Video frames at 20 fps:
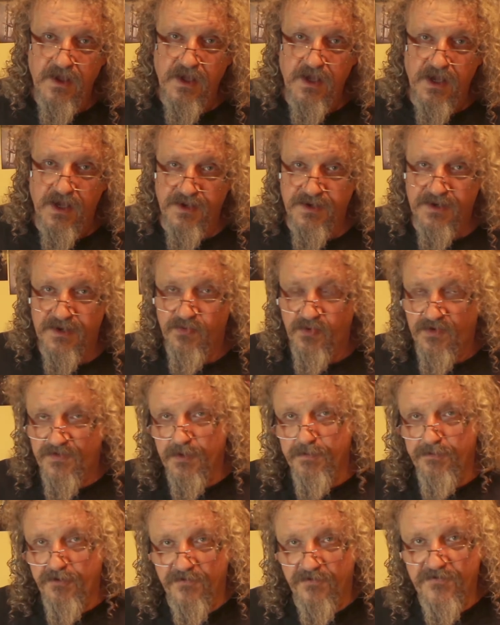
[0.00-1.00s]
And with
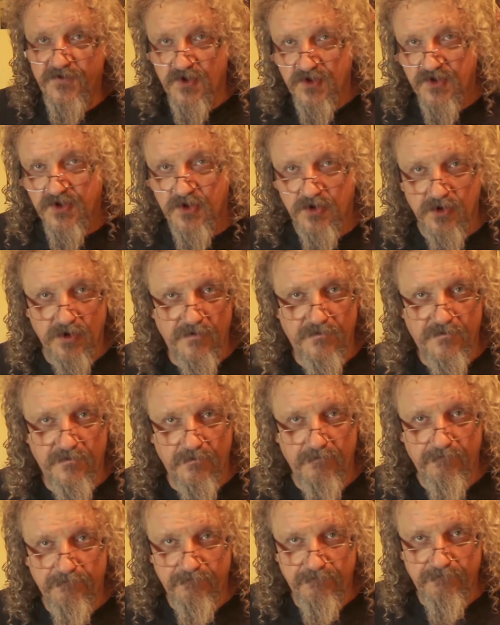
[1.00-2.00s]
the buffs and stuff,
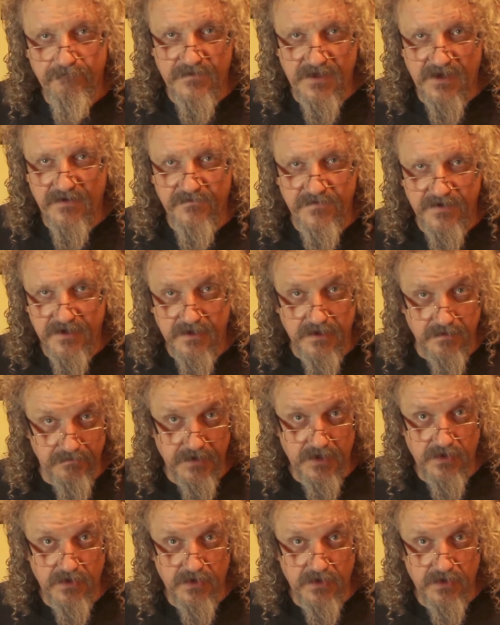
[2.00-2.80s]
that thing can be